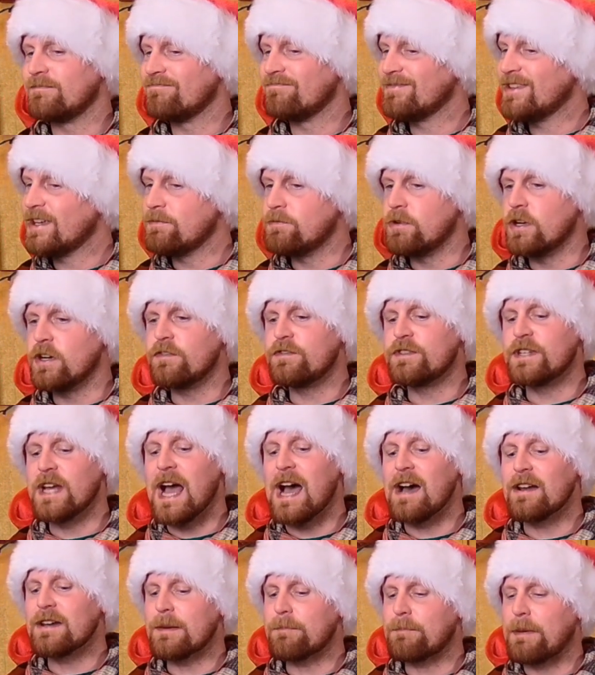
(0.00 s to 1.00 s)
You moved
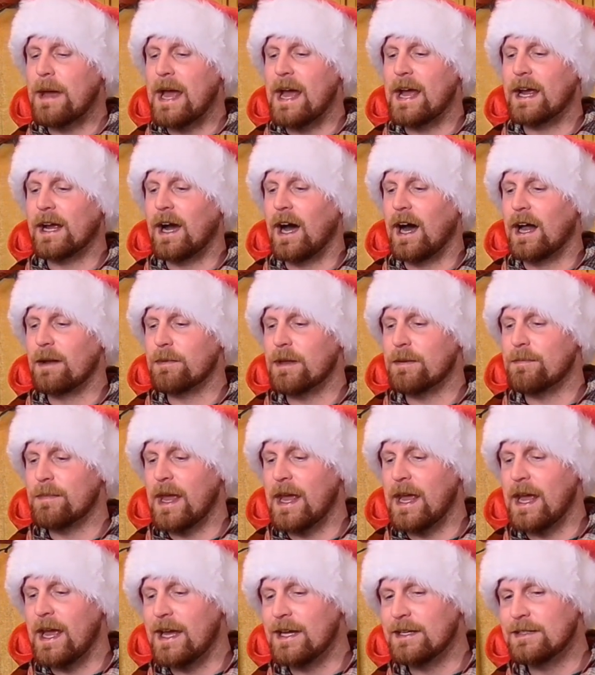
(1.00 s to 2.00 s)
down a peg on me,
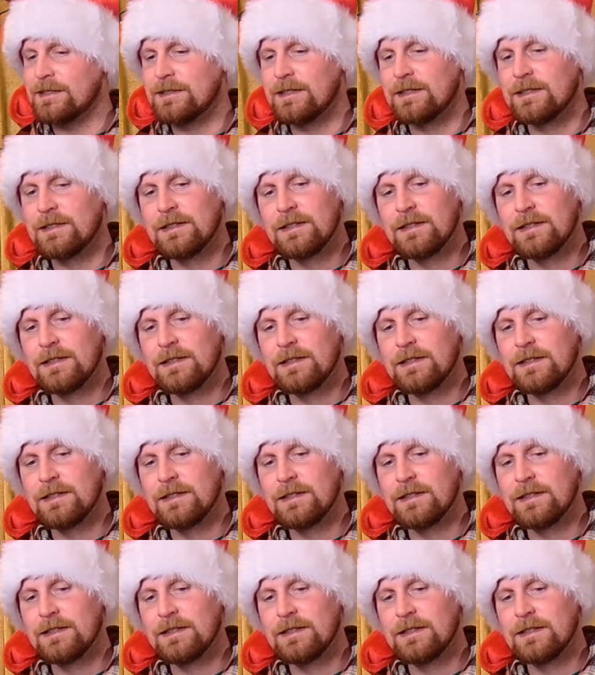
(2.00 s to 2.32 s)
man.